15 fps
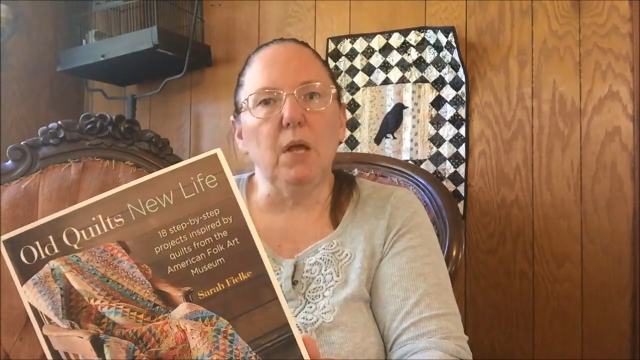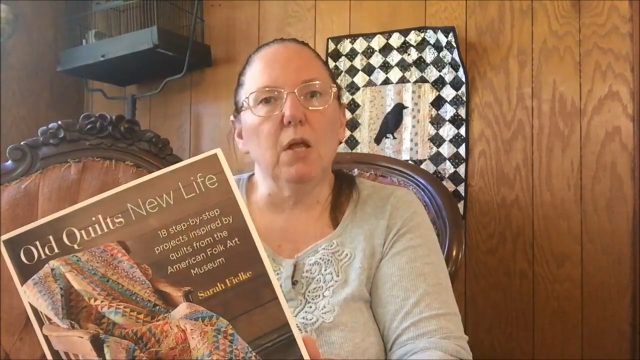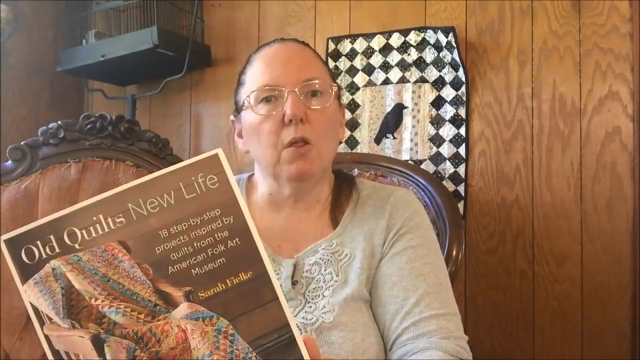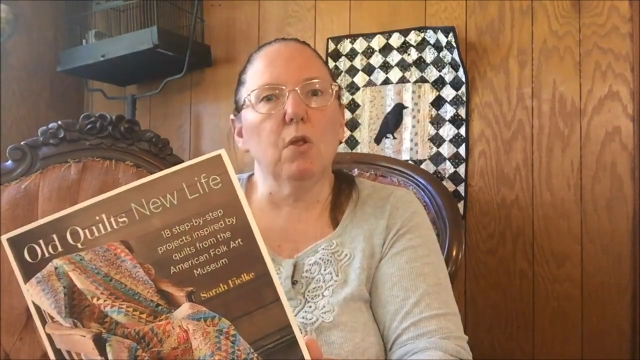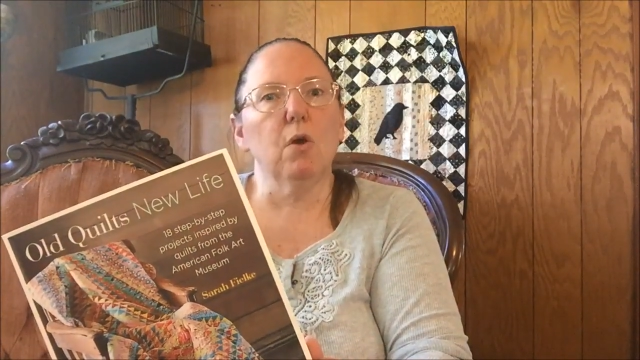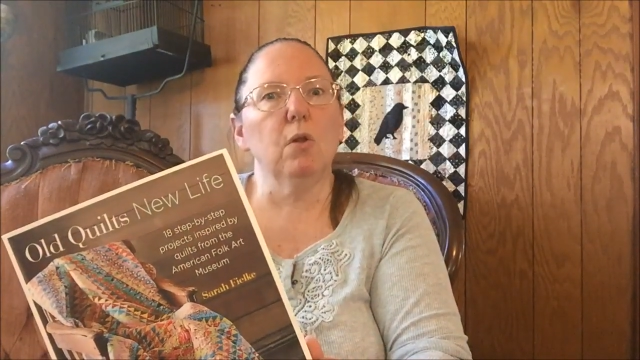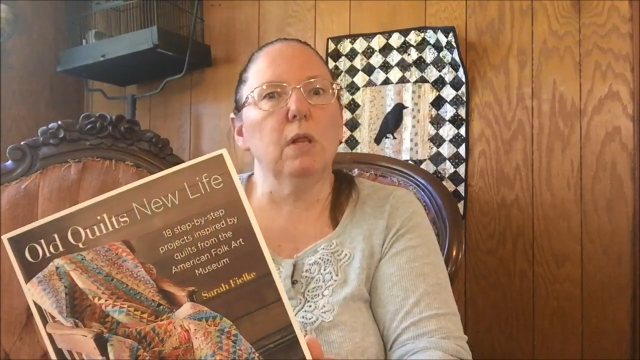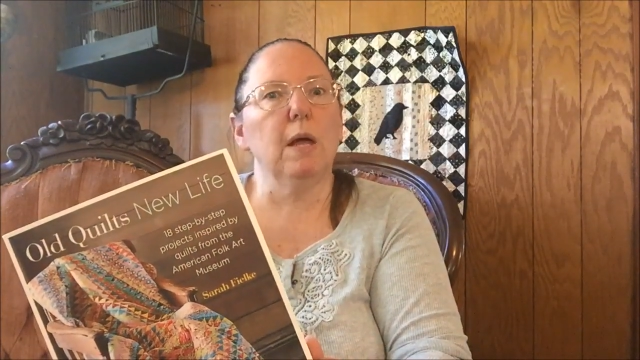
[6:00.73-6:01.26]

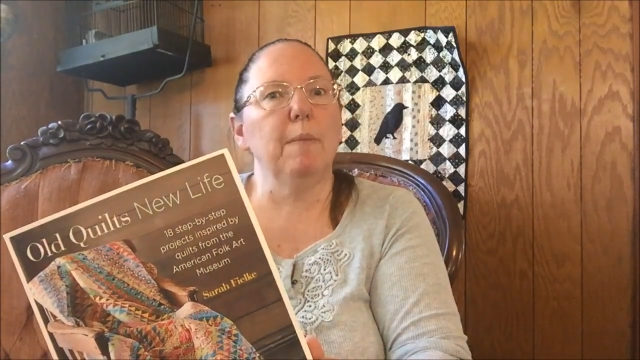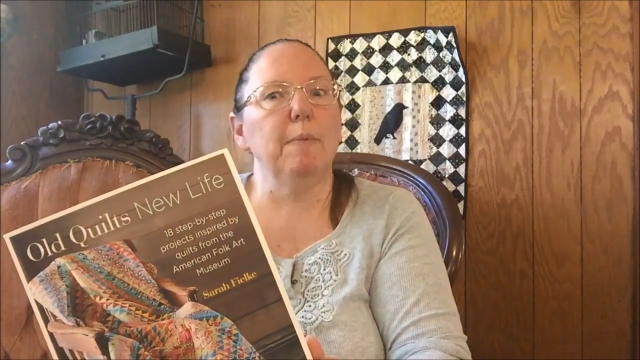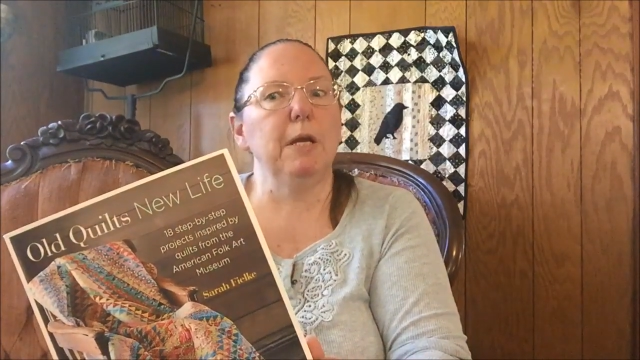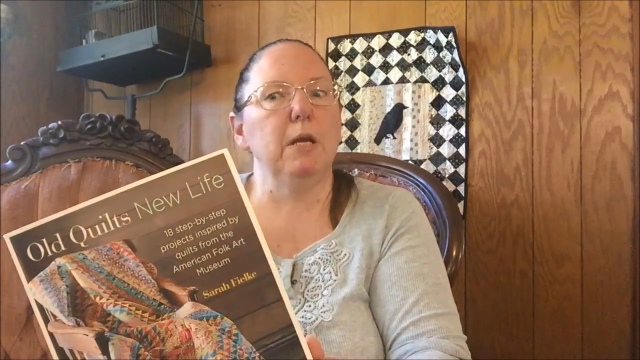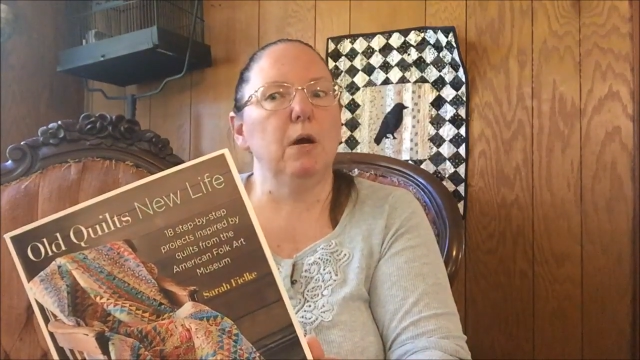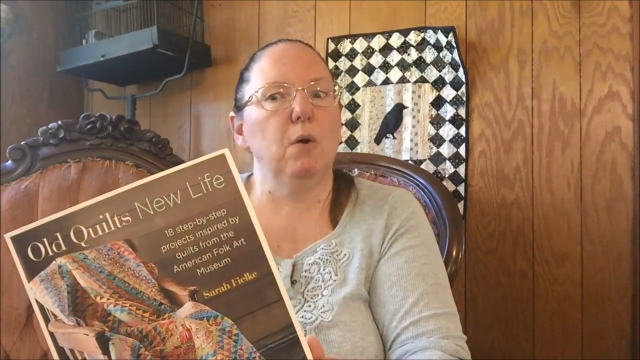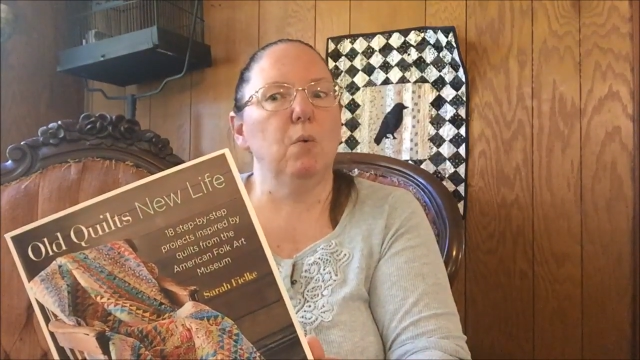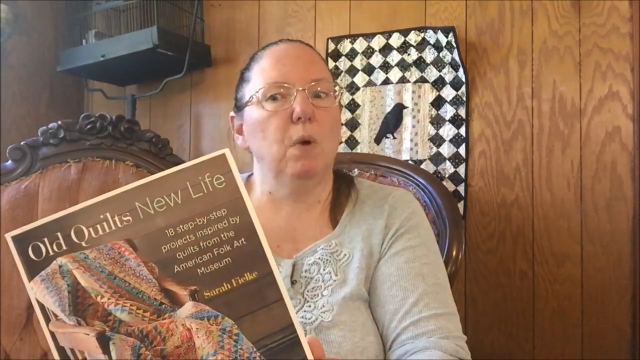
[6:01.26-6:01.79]
So let me
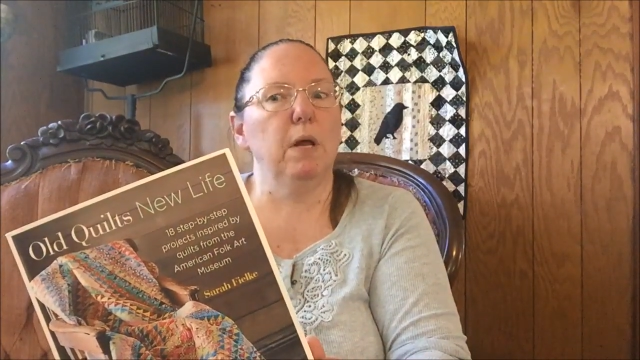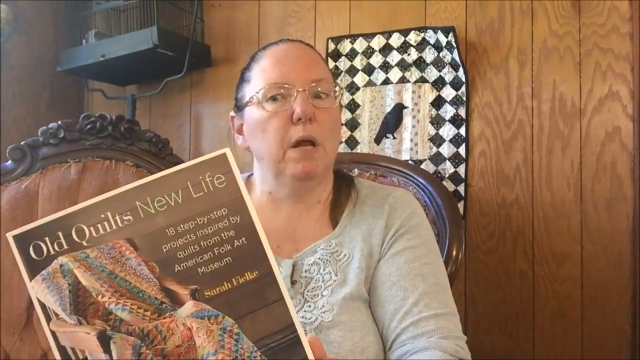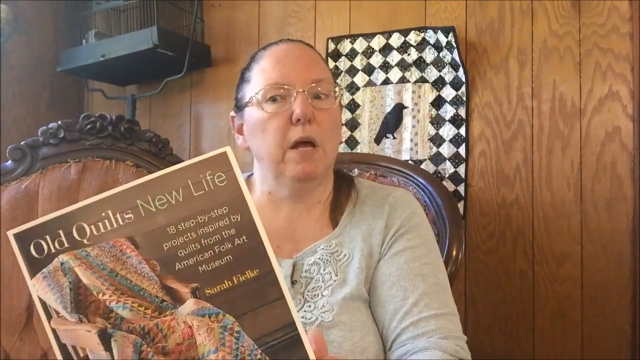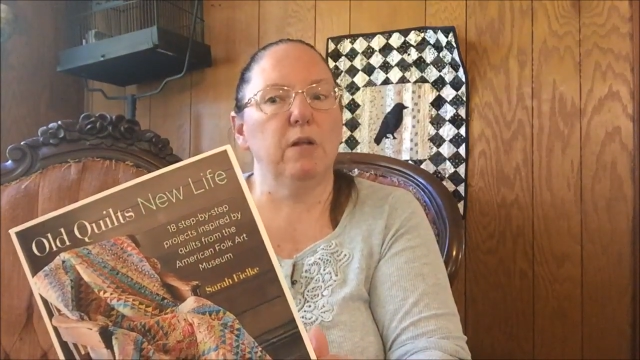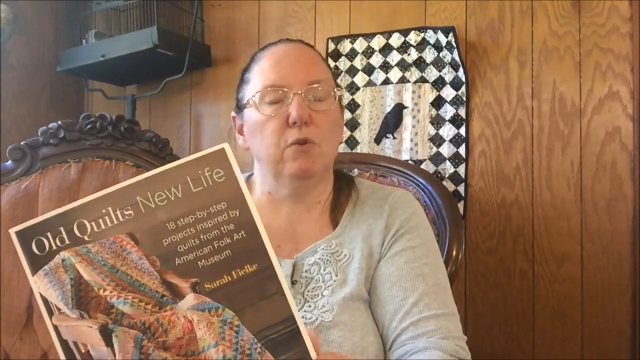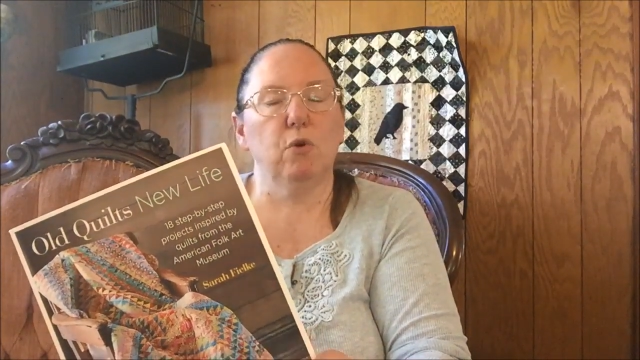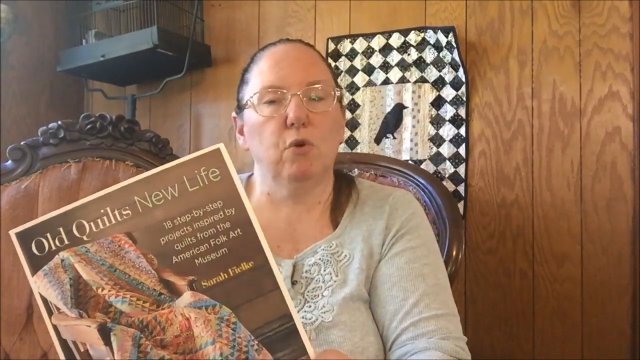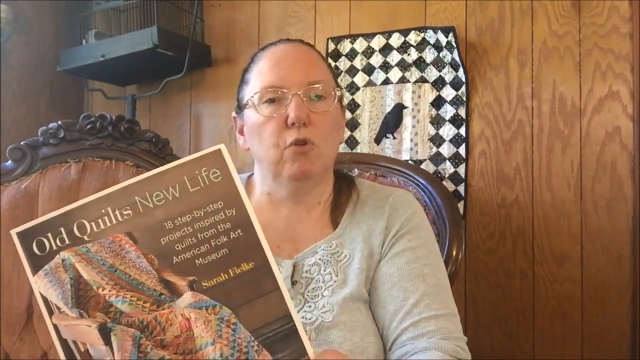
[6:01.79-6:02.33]
know what I
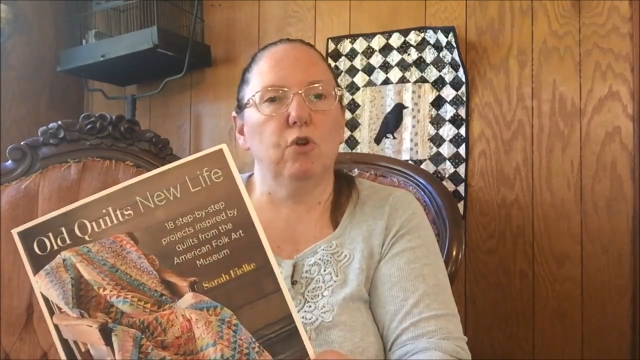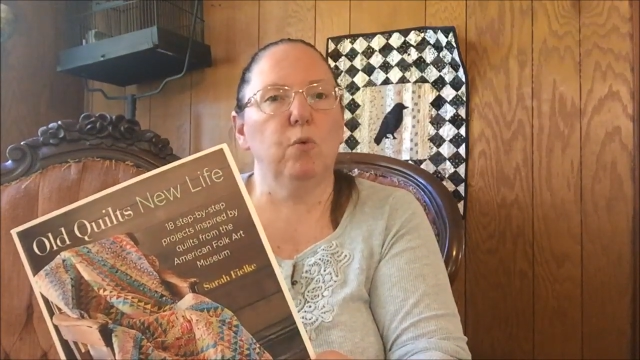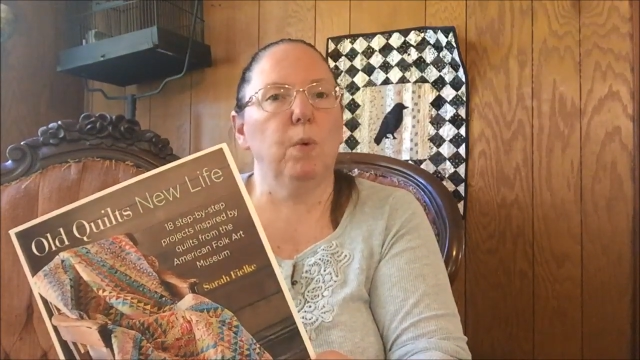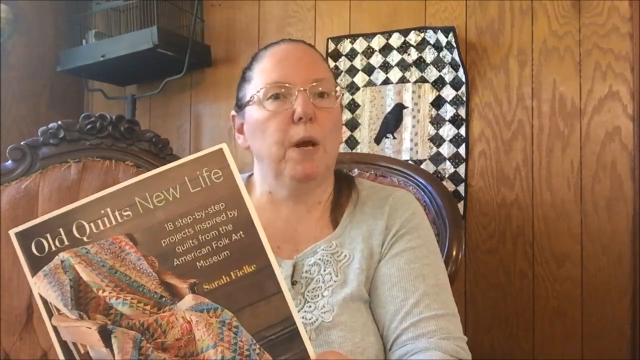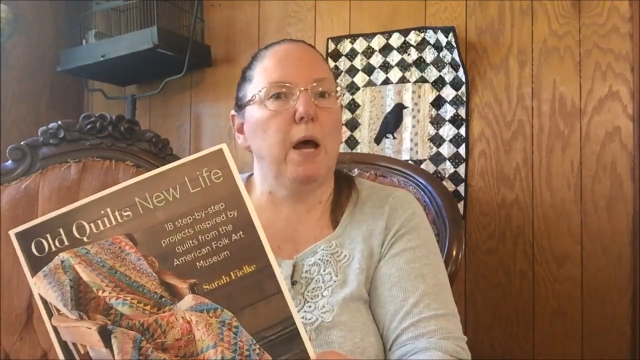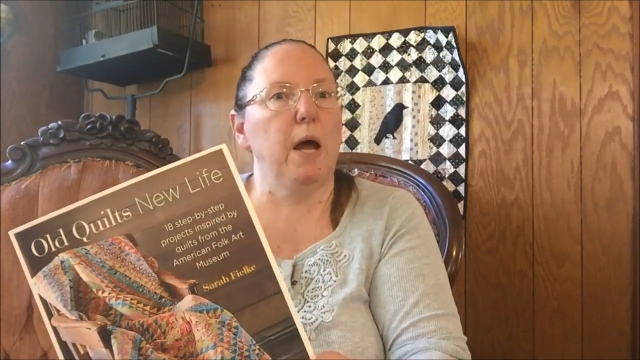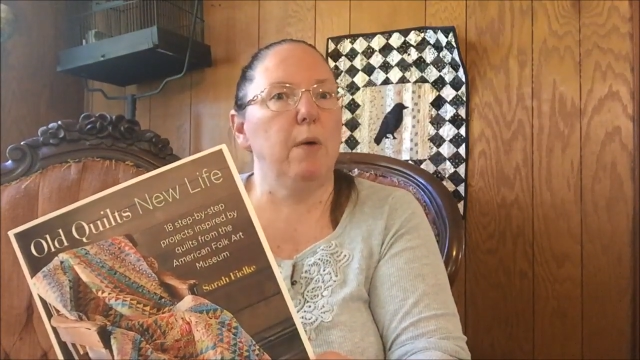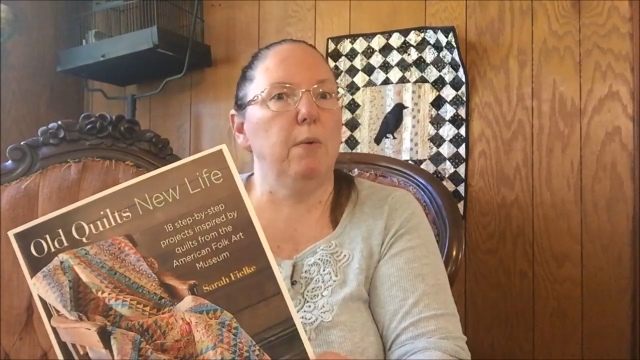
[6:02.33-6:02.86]
told you
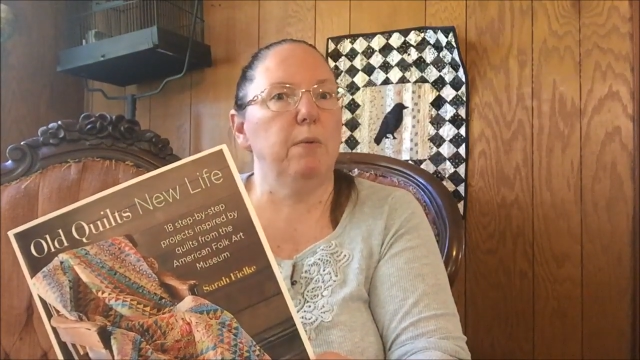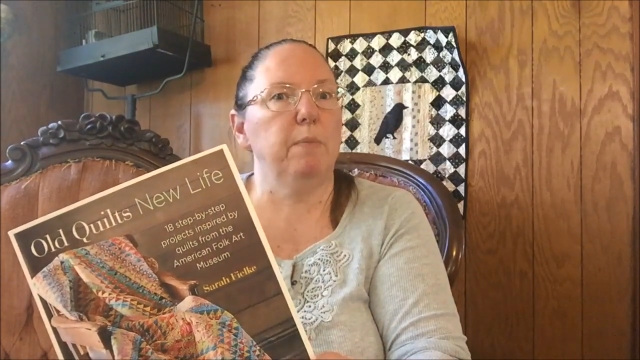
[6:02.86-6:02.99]
what I